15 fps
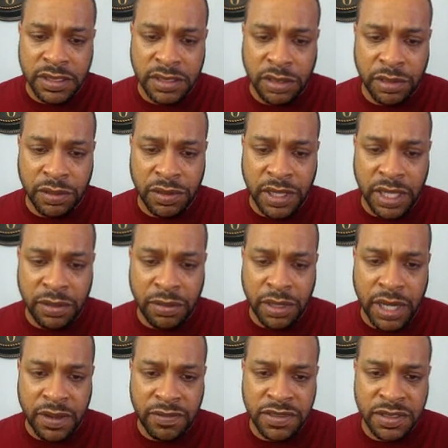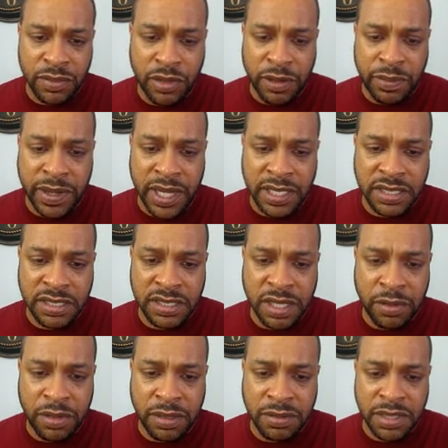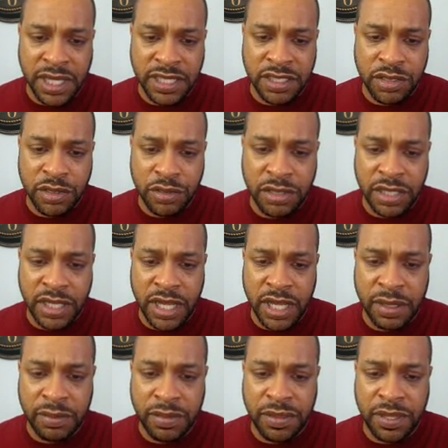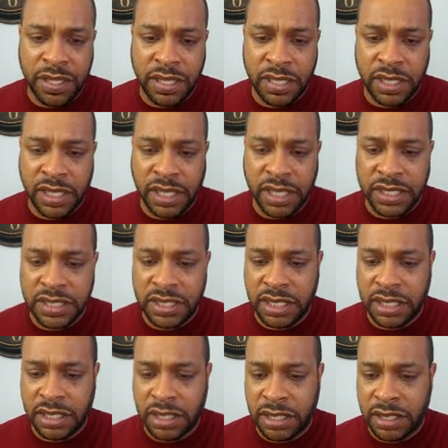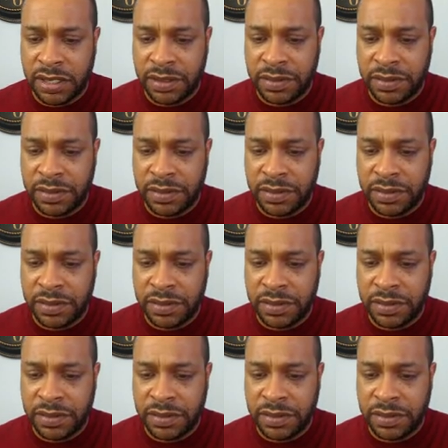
So they were having some more passes. They were up to like two today, but then, like I said,